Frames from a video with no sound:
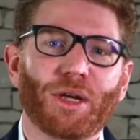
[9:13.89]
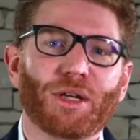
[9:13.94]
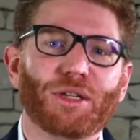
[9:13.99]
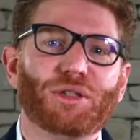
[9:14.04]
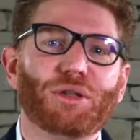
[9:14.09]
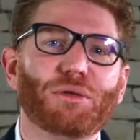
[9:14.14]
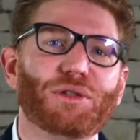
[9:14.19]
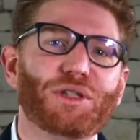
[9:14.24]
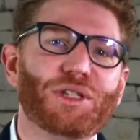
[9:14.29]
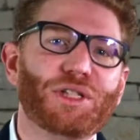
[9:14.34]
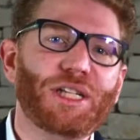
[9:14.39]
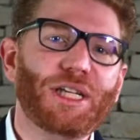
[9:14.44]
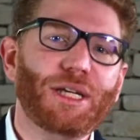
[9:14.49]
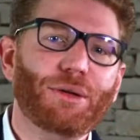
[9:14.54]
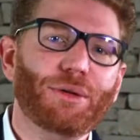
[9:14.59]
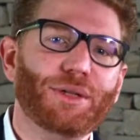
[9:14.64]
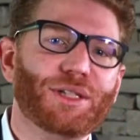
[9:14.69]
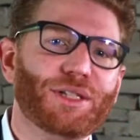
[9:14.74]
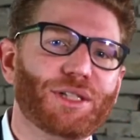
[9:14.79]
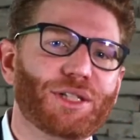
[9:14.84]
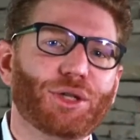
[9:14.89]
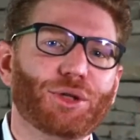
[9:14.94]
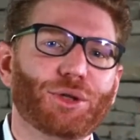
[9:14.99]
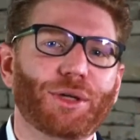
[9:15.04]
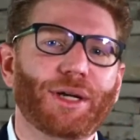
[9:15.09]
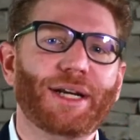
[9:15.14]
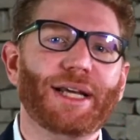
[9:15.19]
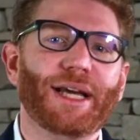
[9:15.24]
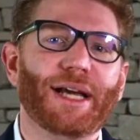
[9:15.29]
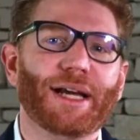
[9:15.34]
So secrets to
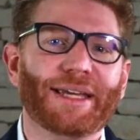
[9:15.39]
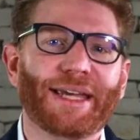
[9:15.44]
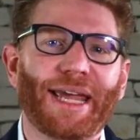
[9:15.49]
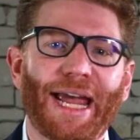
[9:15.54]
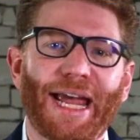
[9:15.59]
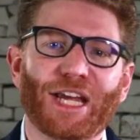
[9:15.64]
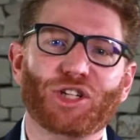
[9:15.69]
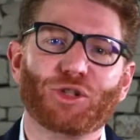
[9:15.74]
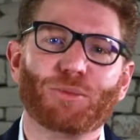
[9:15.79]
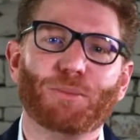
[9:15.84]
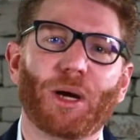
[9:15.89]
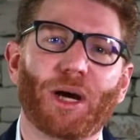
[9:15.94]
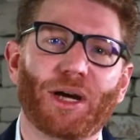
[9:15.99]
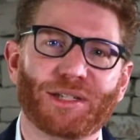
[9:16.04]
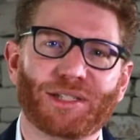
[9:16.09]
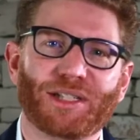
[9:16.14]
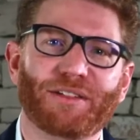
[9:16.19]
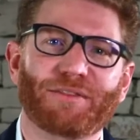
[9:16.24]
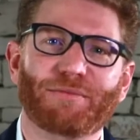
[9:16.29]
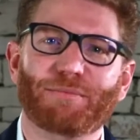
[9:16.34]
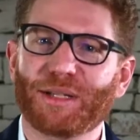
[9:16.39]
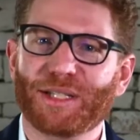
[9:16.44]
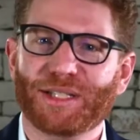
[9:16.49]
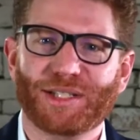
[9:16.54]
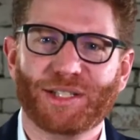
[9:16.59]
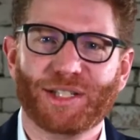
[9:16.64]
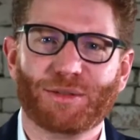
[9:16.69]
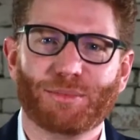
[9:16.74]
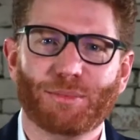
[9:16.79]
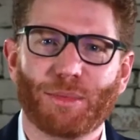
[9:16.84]
creating a cash positive
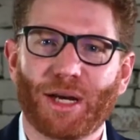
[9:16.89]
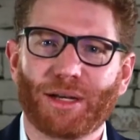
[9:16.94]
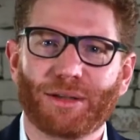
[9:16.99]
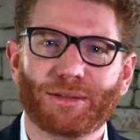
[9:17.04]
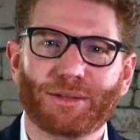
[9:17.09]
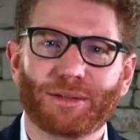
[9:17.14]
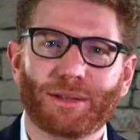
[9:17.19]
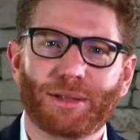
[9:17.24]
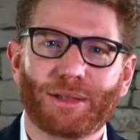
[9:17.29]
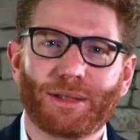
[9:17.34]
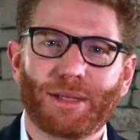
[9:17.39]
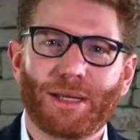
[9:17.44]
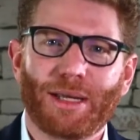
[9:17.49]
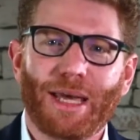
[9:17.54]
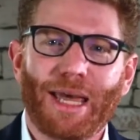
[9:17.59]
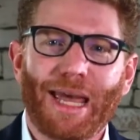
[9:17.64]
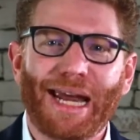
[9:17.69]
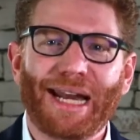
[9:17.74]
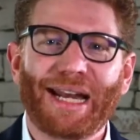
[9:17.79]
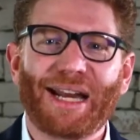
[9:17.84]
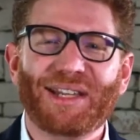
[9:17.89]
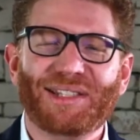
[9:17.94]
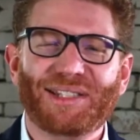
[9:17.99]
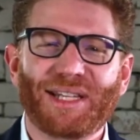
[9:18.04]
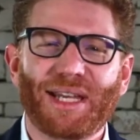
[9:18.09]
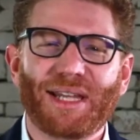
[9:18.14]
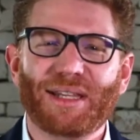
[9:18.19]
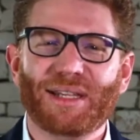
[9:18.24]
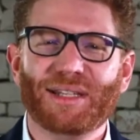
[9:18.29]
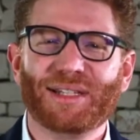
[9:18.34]
business model. And I
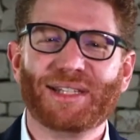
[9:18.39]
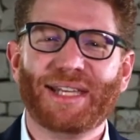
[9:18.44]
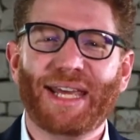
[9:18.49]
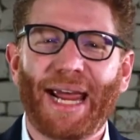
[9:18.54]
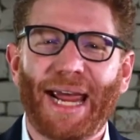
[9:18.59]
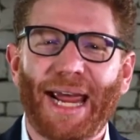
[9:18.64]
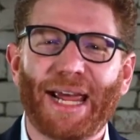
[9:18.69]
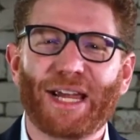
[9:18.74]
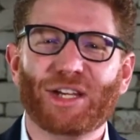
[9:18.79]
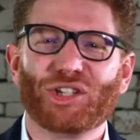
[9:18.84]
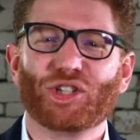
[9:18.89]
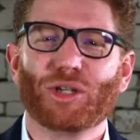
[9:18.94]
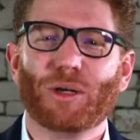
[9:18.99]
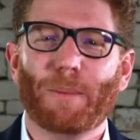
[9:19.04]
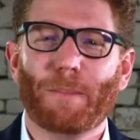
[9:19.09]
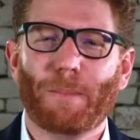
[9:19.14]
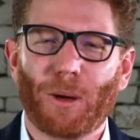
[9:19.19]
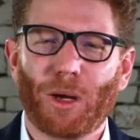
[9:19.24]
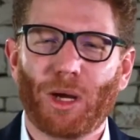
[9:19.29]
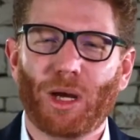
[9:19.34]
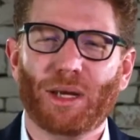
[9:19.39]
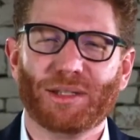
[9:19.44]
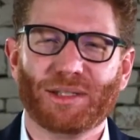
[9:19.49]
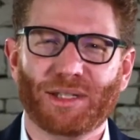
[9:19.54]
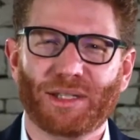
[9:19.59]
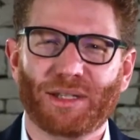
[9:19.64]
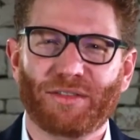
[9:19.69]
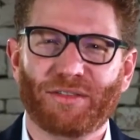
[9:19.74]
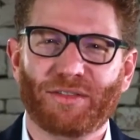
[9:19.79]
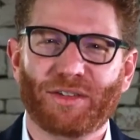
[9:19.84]
say this cash
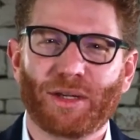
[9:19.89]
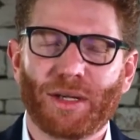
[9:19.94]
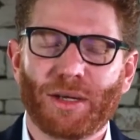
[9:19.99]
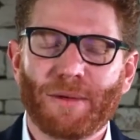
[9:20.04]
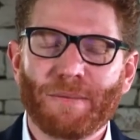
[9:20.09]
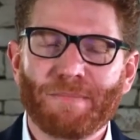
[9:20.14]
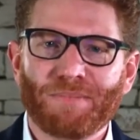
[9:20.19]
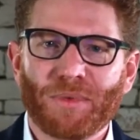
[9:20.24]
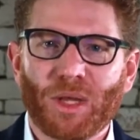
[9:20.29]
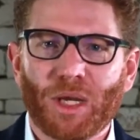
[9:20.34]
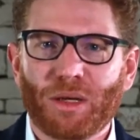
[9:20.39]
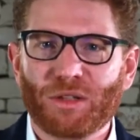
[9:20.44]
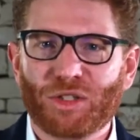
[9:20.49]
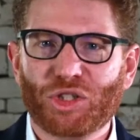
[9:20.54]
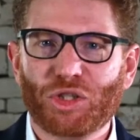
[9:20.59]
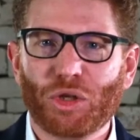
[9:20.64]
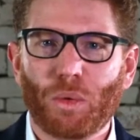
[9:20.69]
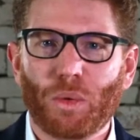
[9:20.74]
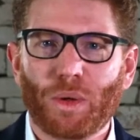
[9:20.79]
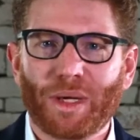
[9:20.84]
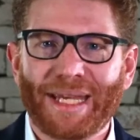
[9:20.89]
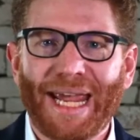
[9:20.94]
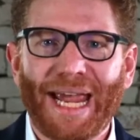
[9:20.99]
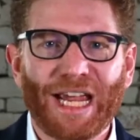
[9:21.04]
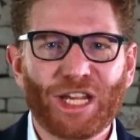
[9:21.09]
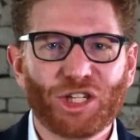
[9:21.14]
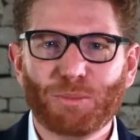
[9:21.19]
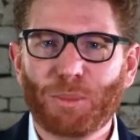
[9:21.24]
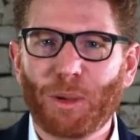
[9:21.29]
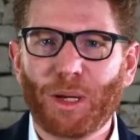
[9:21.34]
positive. So
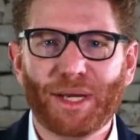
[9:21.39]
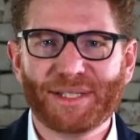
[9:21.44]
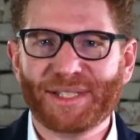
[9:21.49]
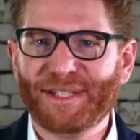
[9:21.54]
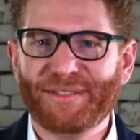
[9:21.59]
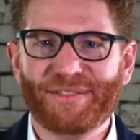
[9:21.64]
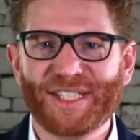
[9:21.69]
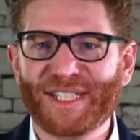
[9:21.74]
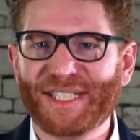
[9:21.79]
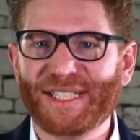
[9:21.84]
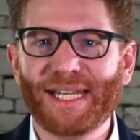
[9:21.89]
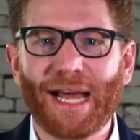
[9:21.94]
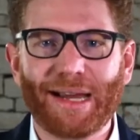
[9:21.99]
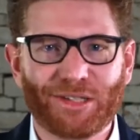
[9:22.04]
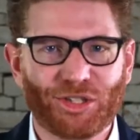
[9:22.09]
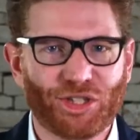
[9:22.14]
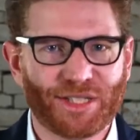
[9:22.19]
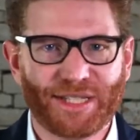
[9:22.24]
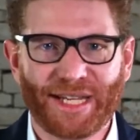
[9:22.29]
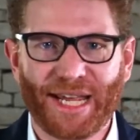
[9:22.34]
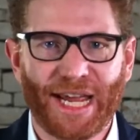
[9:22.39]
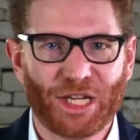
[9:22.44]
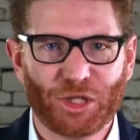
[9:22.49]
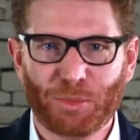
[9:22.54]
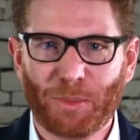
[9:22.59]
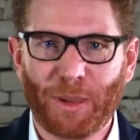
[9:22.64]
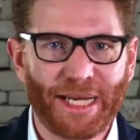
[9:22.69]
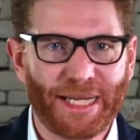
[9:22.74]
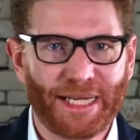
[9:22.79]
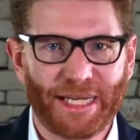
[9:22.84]
cash positive is not just
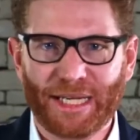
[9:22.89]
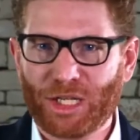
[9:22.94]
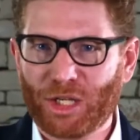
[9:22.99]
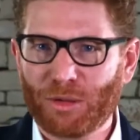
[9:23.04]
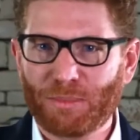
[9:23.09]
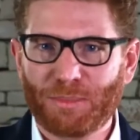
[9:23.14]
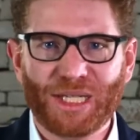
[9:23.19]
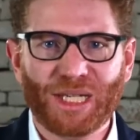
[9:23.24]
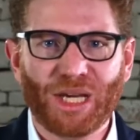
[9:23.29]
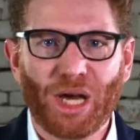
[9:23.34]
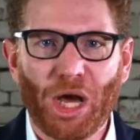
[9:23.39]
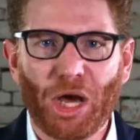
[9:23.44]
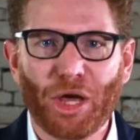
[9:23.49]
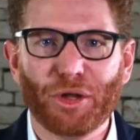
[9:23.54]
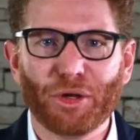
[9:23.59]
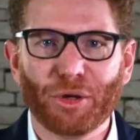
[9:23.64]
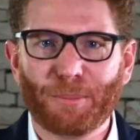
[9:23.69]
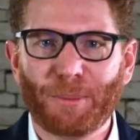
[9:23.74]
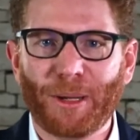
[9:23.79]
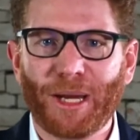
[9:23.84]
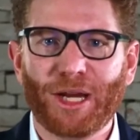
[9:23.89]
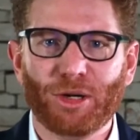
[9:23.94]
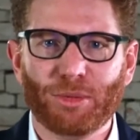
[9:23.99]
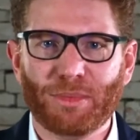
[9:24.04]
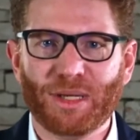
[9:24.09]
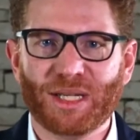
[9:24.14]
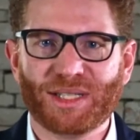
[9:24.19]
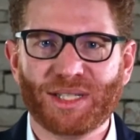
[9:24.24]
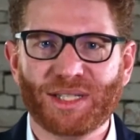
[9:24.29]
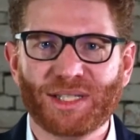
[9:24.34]
cash pay. It could be other payer
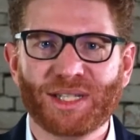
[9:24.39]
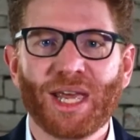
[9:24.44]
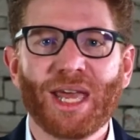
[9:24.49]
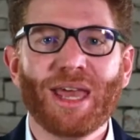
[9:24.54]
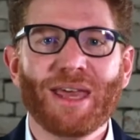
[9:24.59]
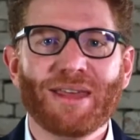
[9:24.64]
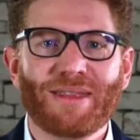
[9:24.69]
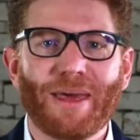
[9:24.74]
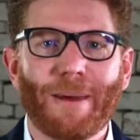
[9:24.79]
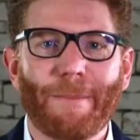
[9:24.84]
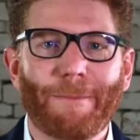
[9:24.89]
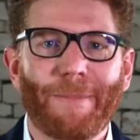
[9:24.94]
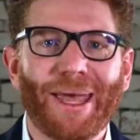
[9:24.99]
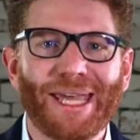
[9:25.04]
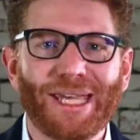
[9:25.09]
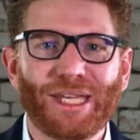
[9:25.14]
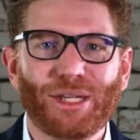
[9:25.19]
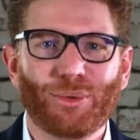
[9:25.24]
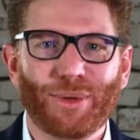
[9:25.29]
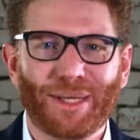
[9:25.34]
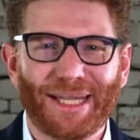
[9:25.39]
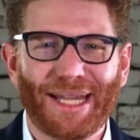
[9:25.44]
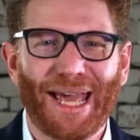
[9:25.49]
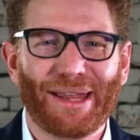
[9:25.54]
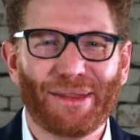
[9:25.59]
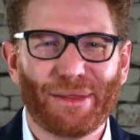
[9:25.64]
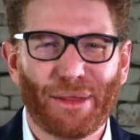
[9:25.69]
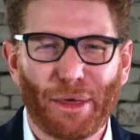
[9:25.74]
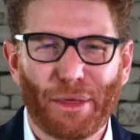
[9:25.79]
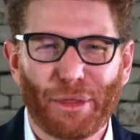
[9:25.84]
mixes that pay you in
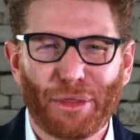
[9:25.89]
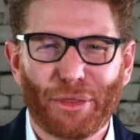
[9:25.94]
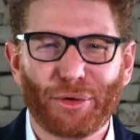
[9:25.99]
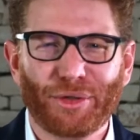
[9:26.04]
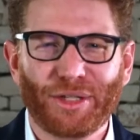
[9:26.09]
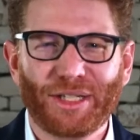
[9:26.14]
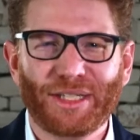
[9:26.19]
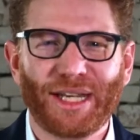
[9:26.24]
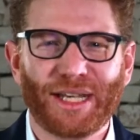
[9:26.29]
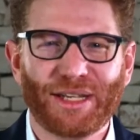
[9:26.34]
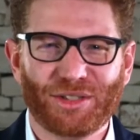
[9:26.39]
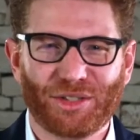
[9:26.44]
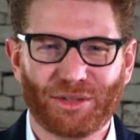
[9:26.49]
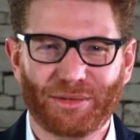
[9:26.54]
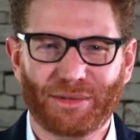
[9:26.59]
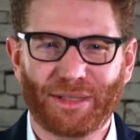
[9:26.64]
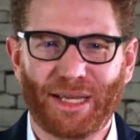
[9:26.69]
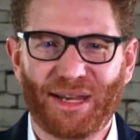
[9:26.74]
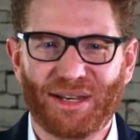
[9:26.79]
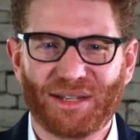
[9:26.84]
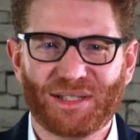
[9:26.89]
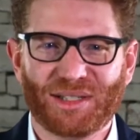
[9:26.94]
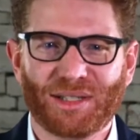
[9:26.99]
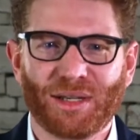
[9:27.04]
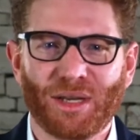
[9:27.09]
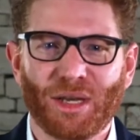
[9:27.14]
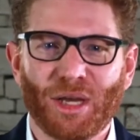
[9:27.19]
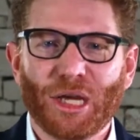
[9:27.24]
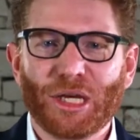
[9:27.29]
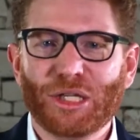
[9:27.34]
that 30 days or less.
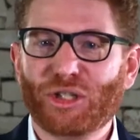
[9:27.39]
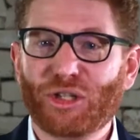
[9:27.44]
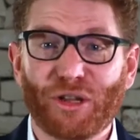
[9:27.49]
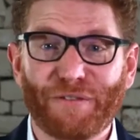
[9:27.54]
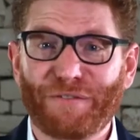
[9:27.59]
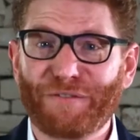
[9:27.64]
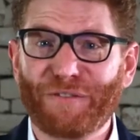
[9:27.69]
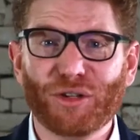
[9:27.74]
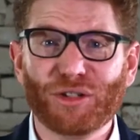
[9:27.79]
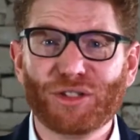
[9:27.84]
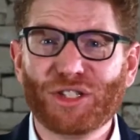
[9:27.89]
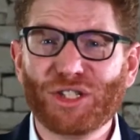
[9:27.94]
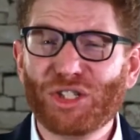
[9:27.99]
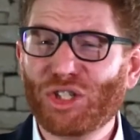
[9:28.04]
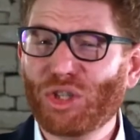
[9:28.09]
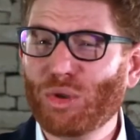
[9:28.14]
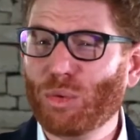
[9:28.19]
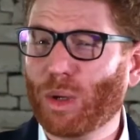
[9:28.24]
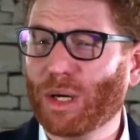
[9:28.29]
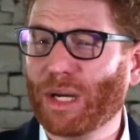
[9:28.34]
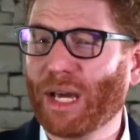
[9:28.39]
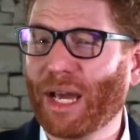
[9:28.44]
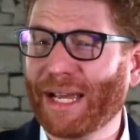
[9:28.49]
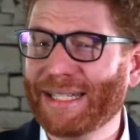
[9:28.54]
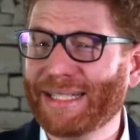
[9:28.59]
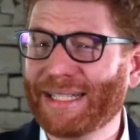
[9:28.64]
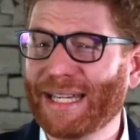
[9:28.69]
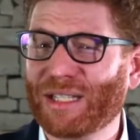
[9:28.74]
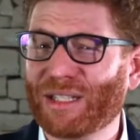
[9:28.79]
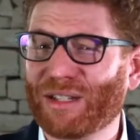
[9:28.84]
So the first is you want to
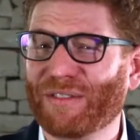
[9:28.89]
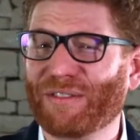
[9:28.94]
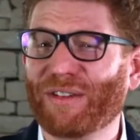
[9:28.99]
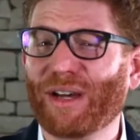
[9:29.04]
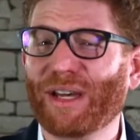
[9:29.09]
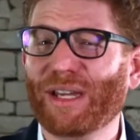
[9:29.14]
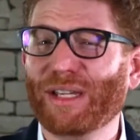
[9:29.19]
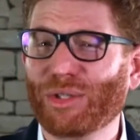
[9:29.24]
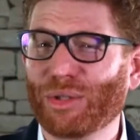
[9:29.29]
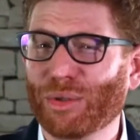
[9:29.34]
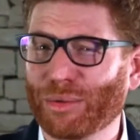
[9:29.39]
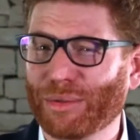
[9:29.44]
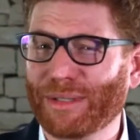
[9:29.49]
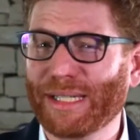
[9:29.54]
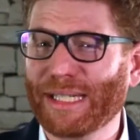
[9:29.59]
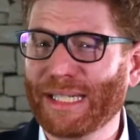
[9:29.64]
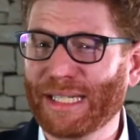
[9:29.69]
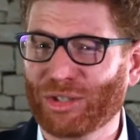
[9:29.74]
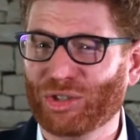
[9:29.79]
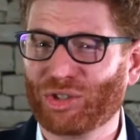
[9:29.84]
identify your niche.